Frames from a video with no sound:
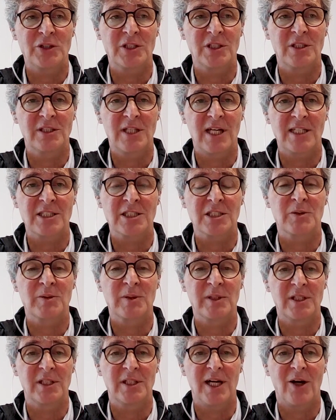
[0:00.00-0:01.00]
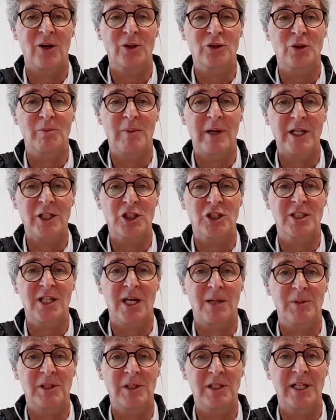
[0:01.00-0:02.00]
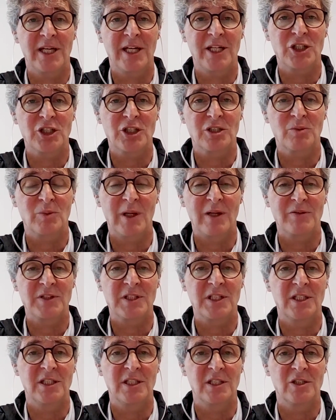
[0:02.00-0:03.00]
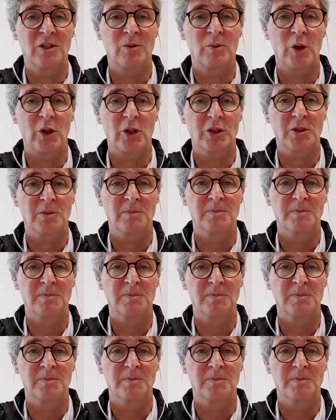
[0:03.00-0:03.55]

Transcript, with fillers: industrial automation application we have seen in the world.